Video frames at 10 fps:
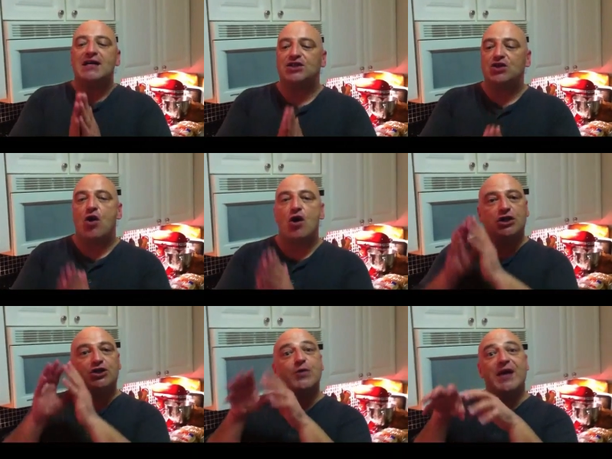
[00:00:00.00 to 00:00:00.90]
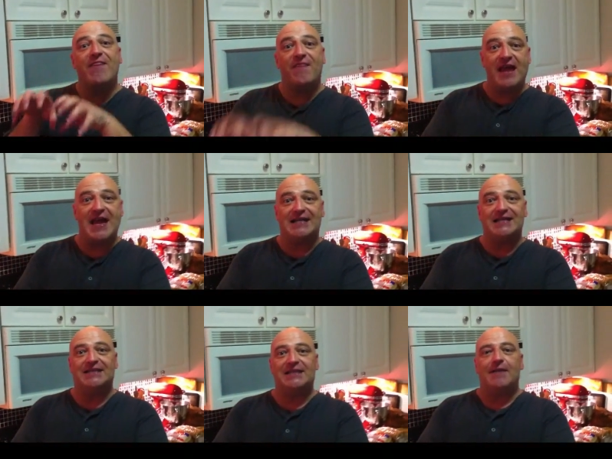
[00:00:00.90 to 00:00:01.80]
I start doing
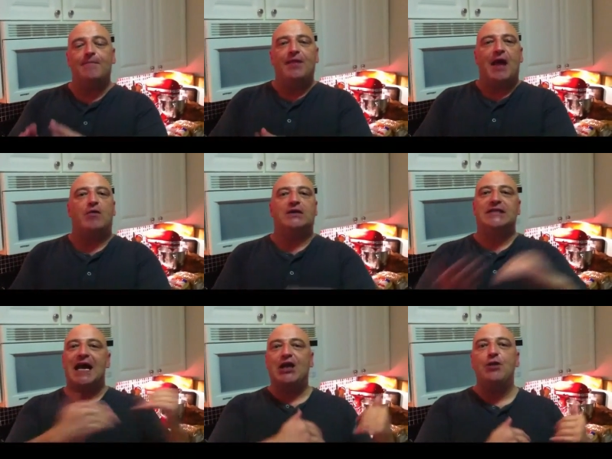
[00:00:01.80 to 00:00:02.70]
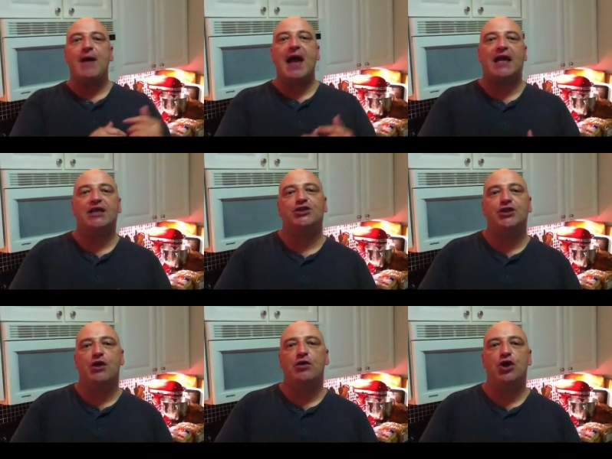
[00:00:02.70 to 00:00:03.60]
this, I'm going to take you back and
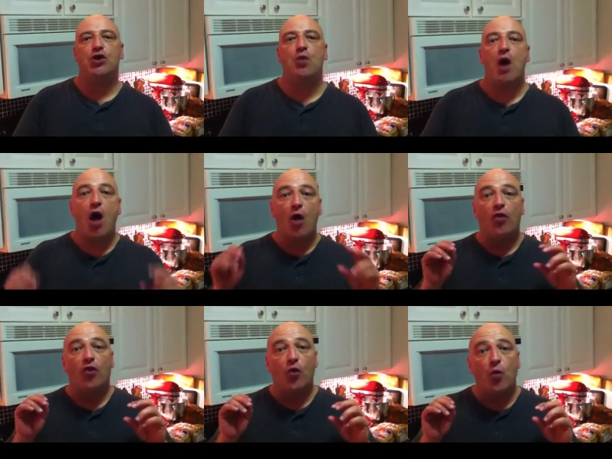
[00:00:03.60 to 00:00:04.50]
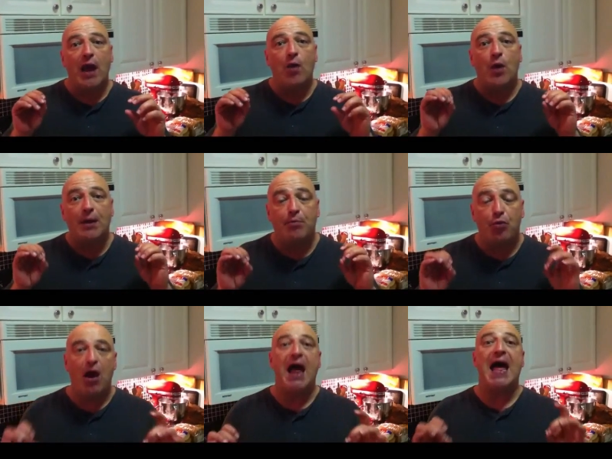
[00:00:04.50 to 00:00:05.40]
show you the way we
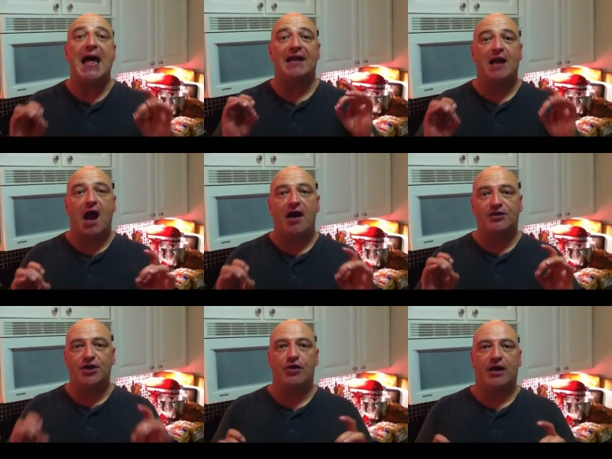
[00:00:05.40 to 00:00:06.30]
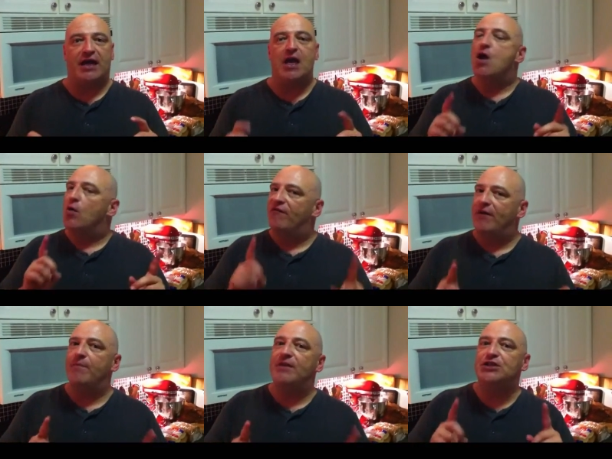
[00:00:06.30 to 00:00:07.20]
brine our turkey.
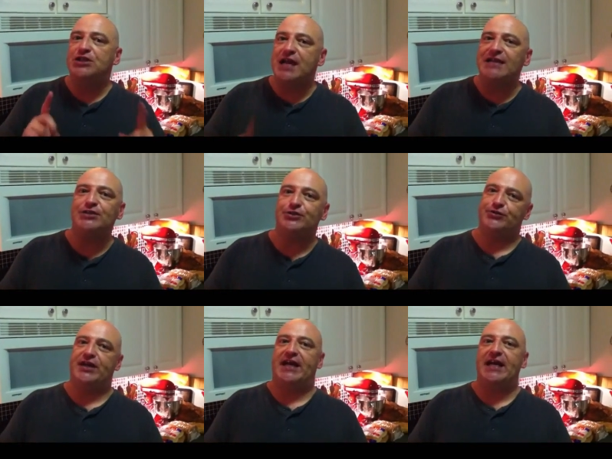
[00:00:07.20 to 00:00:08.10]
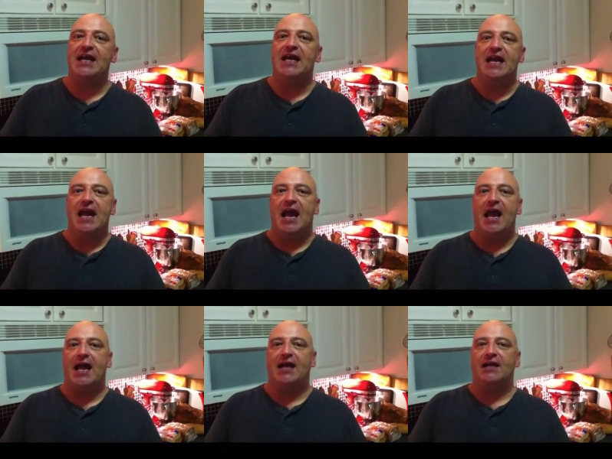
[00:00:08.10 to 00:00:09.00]
Filmed this yesterday,
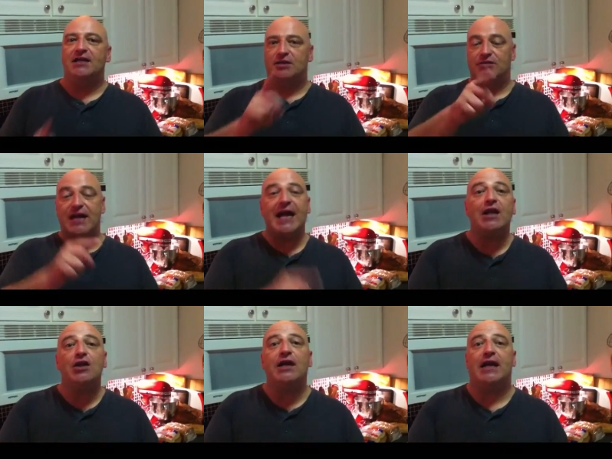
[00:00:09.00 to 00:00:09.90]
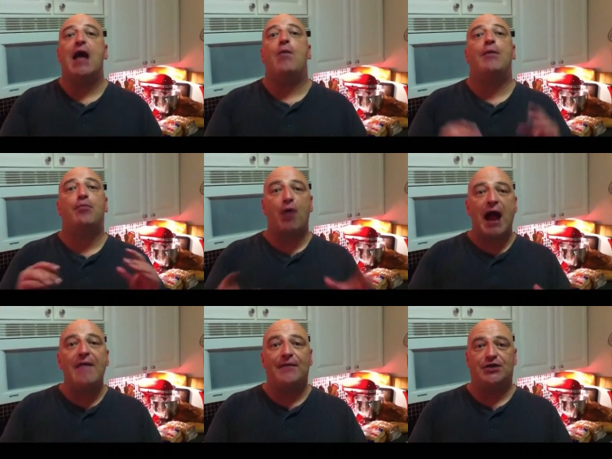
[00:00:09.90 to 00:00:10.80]
and so take a look at how we
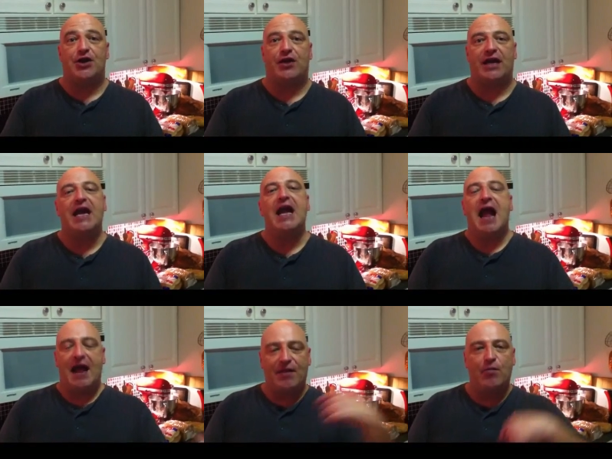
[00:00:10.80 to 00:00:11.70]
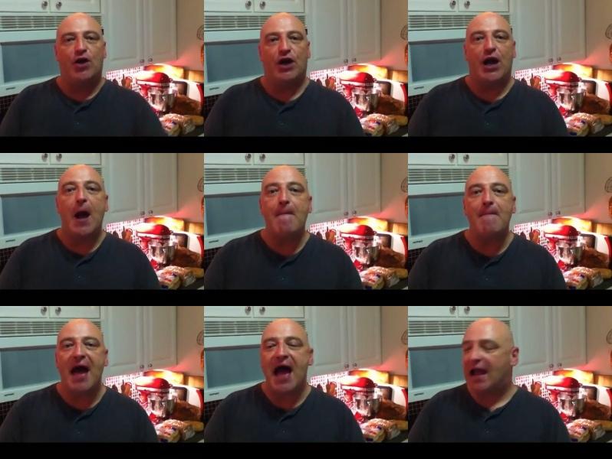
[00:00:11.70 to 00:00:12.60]
brine the turkey, and then we're going to
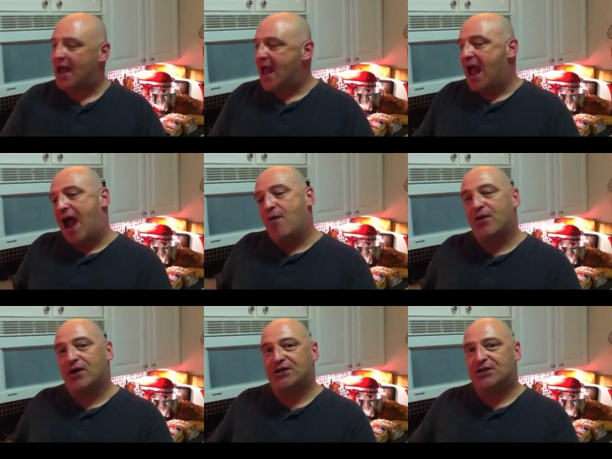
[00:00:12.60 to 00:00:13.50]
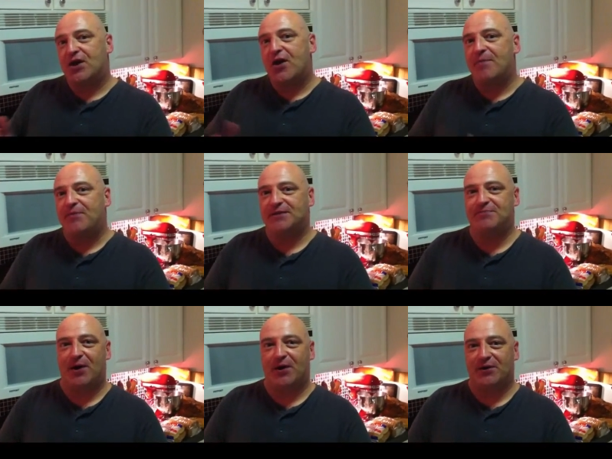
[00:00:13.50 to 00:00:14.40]
come back and we're going to start up
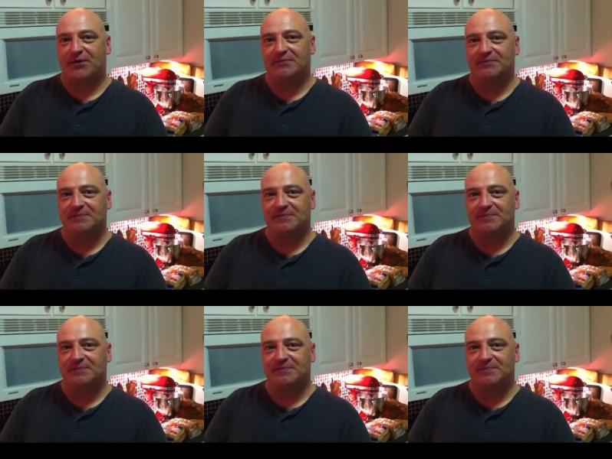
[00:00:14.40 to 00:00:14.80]
this bird.